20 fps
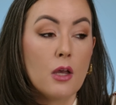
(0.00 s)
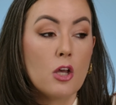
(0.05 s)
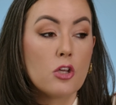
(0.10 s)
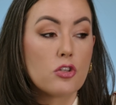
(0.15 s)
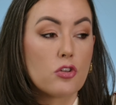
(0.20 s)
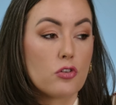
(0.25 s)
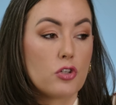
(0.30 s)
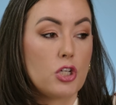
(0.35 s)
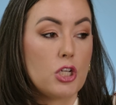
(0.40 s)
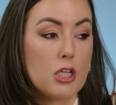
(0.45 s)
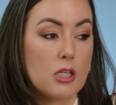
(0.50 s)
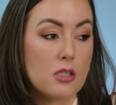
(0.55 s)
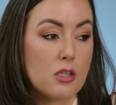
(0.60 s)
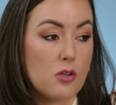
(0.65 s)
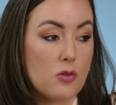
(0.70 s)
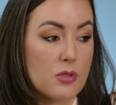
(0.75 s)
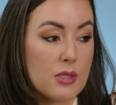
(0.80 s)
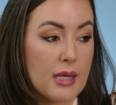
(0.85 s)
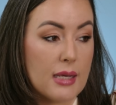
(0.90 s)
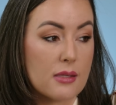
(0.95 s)
So she's
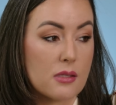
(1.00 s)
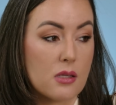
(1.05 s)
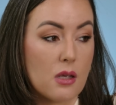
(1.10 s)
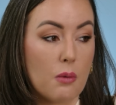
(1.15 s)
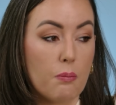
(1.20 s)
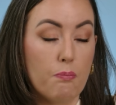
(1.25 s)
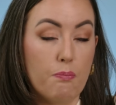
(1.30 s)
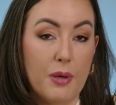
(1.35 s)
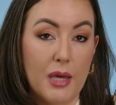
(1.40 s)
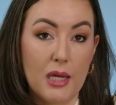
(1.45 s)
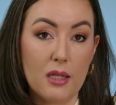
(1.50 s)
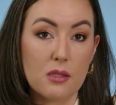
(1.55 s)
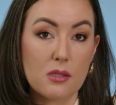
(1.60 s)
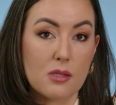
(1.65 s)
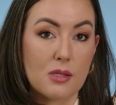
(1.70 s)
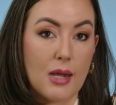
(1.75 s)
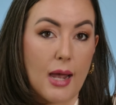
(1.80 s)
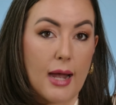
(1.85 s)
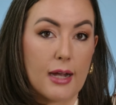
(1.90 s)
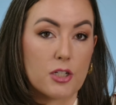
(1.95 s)
using some bits
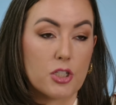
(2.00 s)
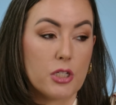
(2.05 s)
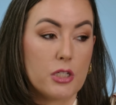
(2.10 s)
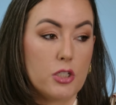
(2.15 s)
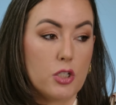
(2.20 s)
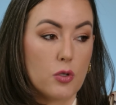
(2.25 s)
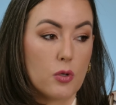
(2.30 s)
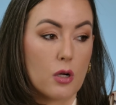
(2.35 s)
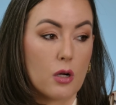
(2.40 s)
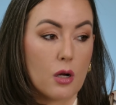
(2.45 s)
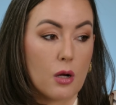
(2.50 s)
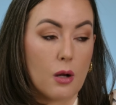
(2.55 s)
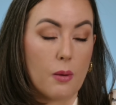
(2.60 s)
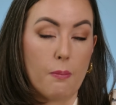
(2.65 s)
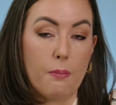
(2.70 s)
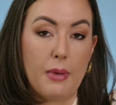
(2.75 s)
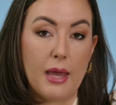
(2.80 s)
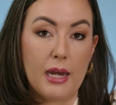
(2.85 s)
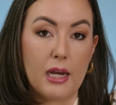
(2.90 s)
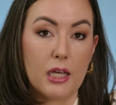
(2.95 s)
to actually do her
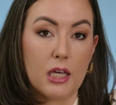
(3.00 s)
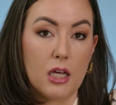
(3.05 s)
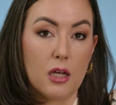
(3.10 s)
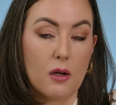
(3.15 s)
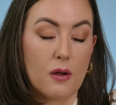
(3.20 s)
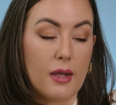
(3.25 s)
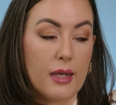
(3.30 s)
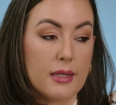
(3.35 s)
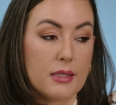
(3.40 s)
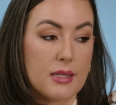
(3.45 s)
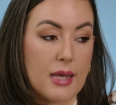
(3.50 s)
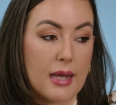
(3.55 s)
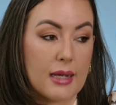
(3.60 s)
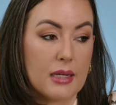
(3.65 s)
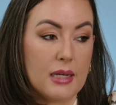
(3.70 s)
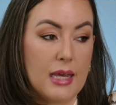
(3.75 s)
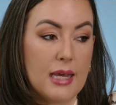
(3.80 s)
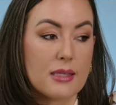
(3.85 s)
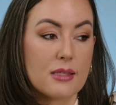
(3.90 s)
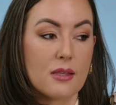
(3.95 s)
manicuring
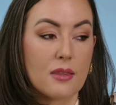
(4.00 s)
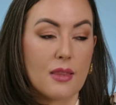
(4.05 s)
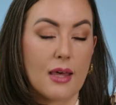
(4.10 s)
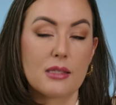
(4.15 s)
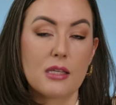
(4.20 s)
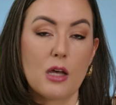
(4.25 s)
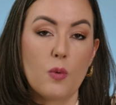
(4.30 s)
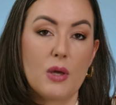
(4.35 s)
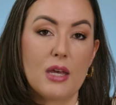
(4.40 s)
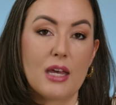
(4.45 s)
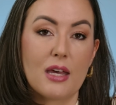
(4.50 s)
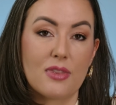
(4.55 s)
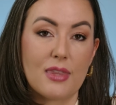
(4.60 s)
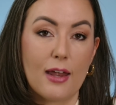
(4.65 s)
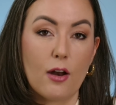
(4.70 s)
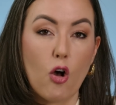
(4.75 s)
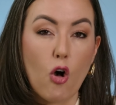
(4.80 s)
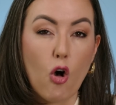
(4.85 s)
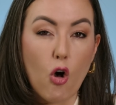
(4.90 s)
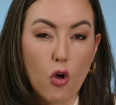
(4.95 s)
techniques and that's how we get
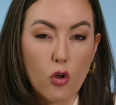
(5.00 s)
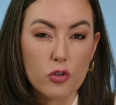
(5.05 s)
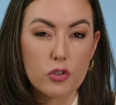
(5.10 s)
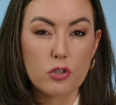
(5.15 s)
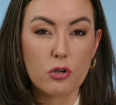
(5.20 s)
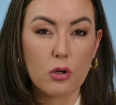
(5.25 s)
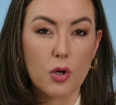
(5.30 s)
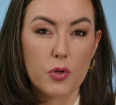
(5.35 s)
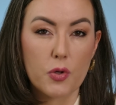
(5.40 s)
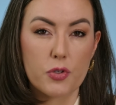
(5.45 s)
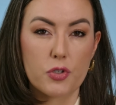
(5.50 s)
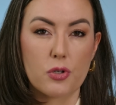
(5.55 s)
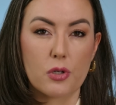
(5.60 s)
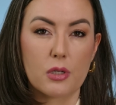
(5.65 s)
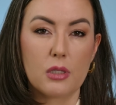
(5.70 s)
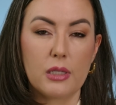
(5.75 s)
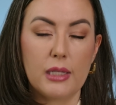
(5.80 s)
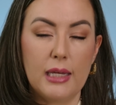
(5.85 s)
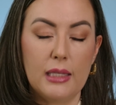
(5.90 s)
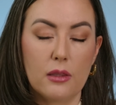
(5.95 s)
that ultra ultra
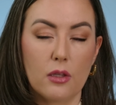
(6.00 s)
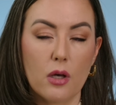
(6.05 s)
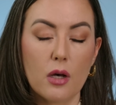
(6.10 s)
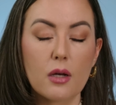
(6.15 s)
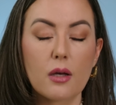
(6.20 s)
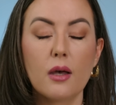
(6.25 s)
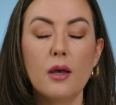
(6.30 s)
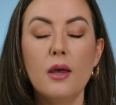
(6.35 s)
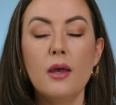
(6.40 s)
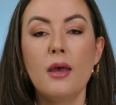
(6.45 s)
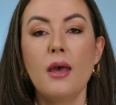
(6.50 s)
clean look.